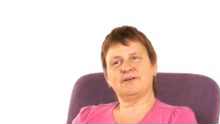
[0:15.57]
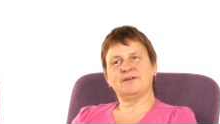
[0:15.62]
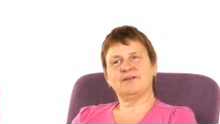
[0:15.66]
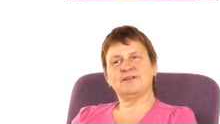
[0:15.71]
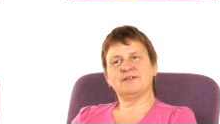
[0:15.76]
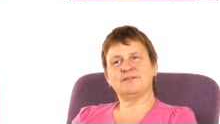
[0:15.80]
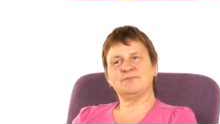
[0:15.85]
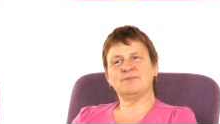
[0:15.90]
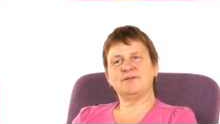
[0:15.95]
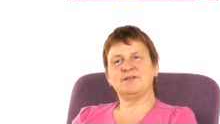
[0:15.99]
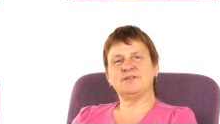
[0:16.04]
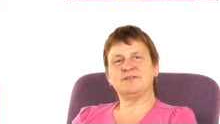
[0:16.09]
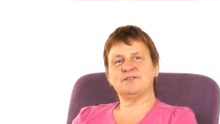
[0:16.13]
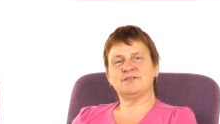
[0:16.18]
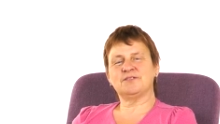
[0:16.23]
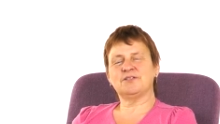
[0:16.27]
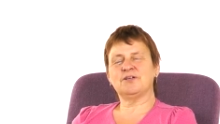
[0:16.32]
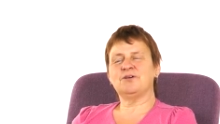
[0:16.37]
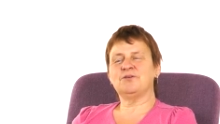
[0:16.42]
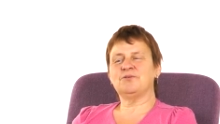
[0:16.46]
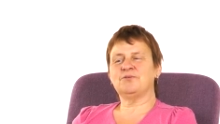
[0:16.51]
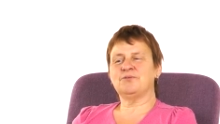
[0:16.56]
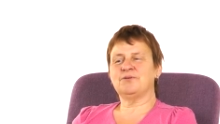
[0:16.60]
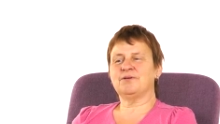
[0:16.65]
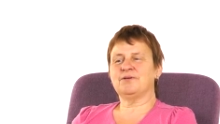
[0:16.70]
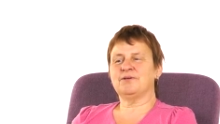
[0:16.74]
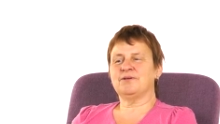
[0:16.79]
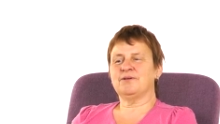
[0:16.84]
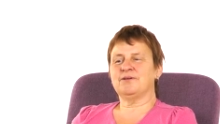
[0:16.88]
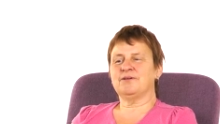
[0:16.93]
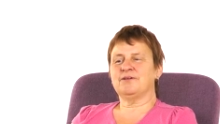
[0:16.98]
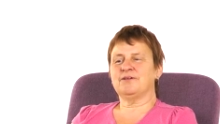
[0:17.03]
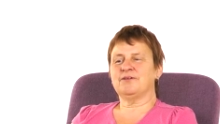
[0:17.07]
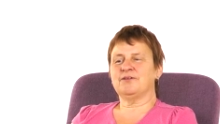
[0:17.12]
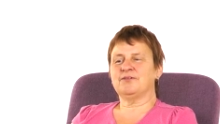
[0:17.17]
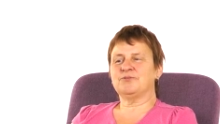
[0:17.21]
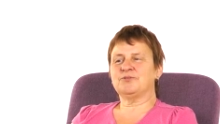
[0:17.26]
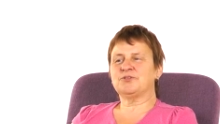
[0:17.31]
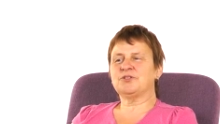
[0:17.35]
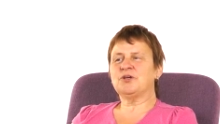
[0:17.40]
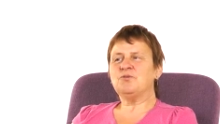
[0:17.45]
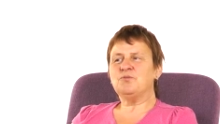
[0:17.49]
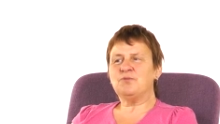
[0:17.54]
He has been so
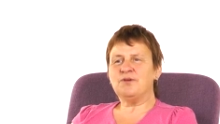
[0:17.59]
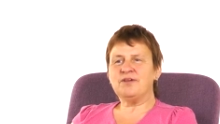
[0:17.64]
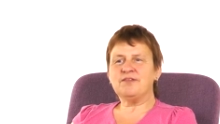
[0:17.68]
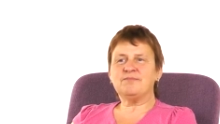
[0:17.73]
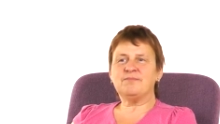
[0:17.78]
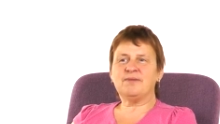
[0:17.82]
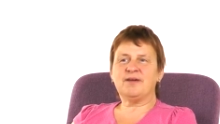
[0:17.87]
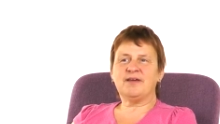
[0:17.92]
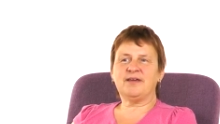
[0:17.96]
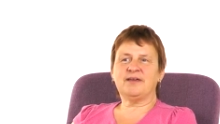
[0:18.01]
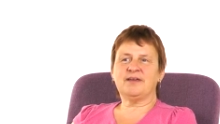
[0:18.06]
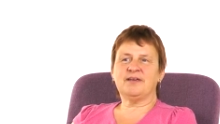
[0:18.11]
with me.